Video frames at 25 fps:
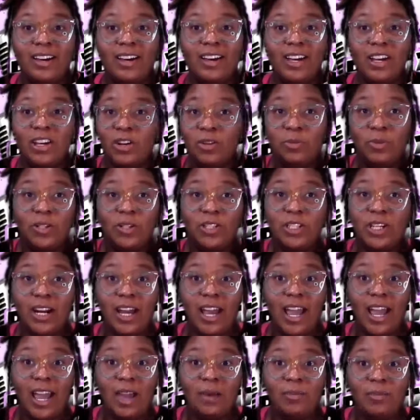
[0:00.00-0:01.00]
You didn't wish her
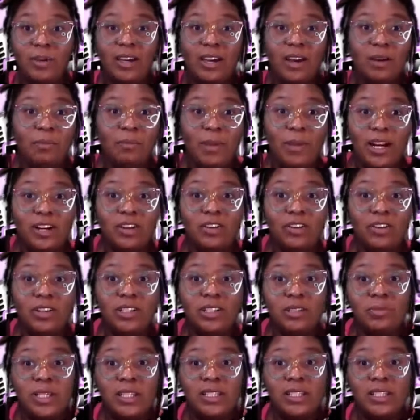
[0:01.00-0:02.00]
a Merry
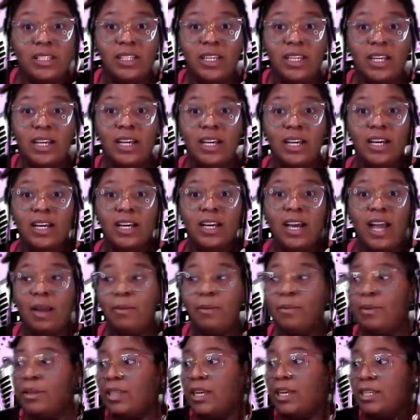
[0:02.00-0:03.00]
Christmas,
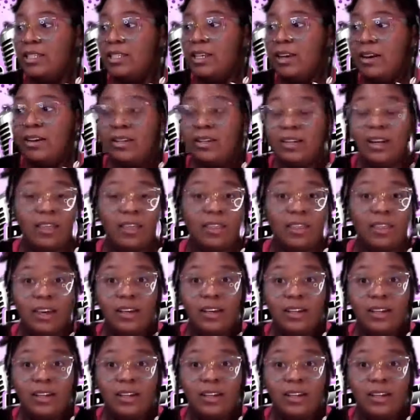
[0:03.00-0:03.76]
Happy Thanksgiving, nothing.